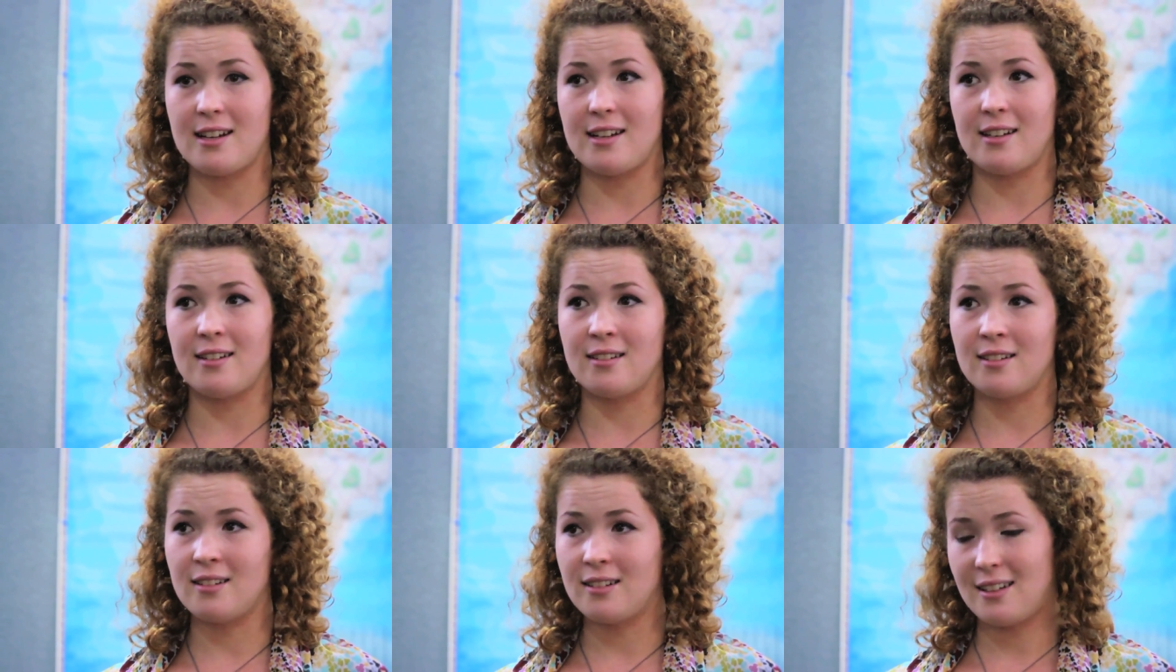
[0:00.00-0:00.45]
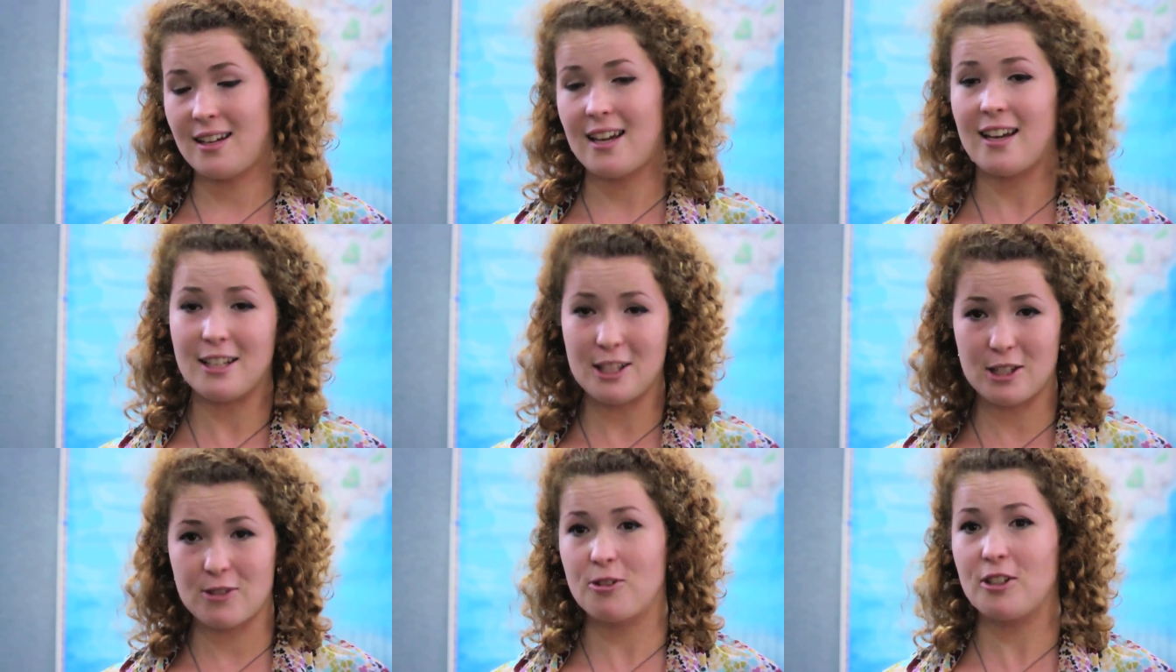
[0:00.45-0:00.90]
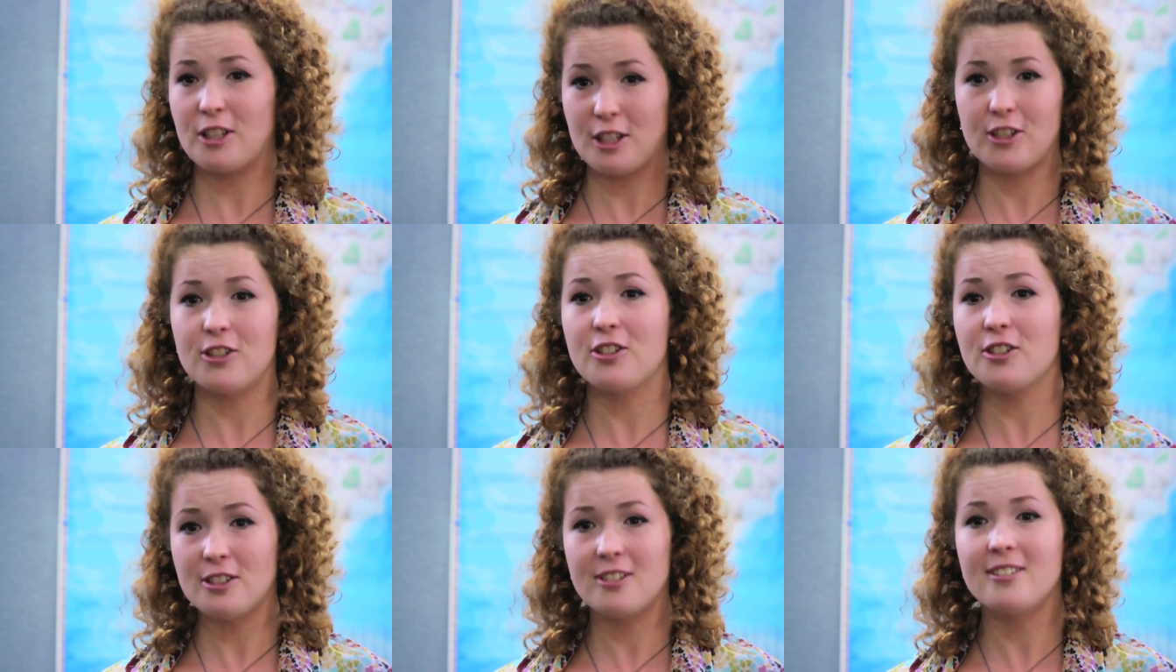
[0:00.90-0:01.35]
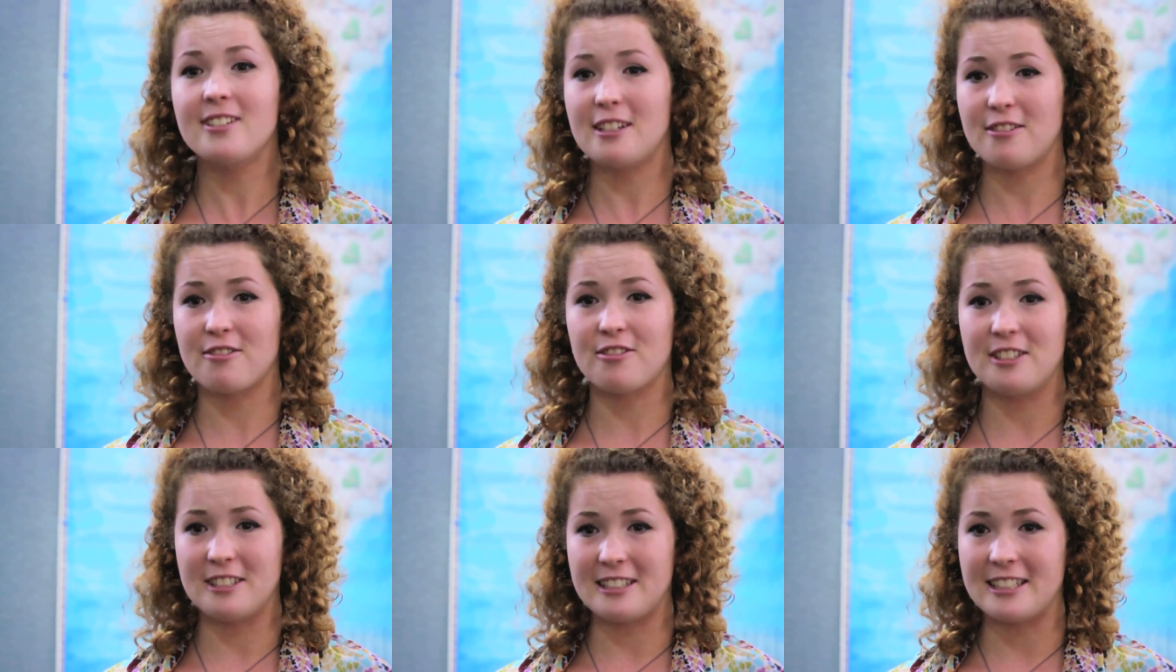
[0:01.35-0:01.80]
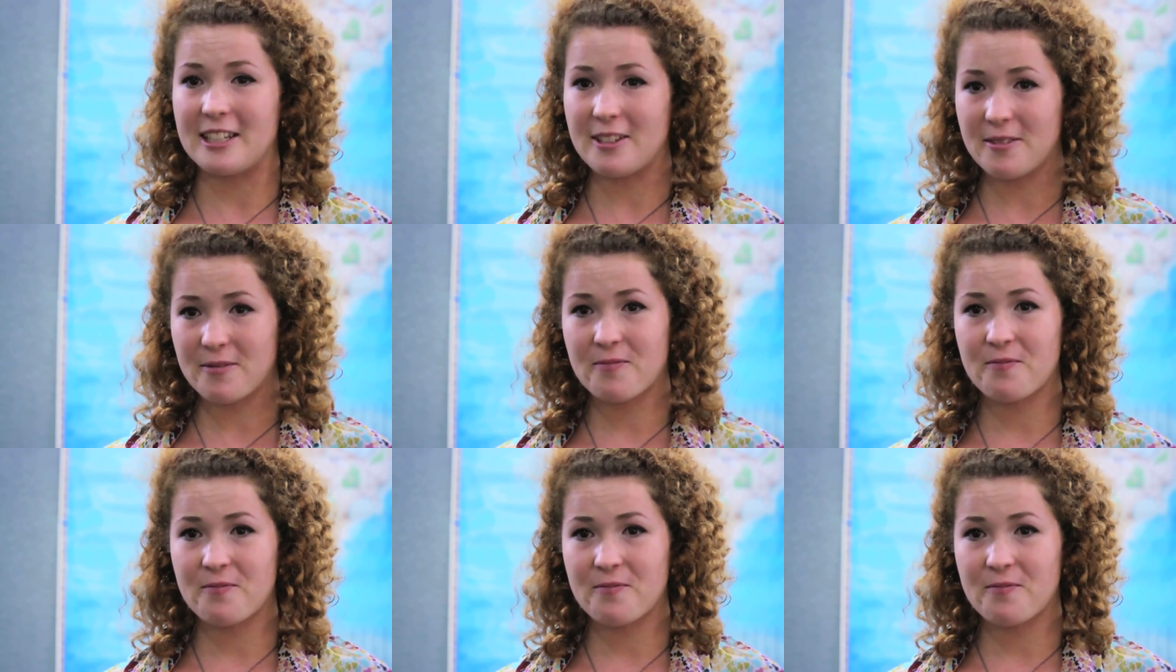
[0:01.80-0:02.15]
and yeah, it's really good, definitely.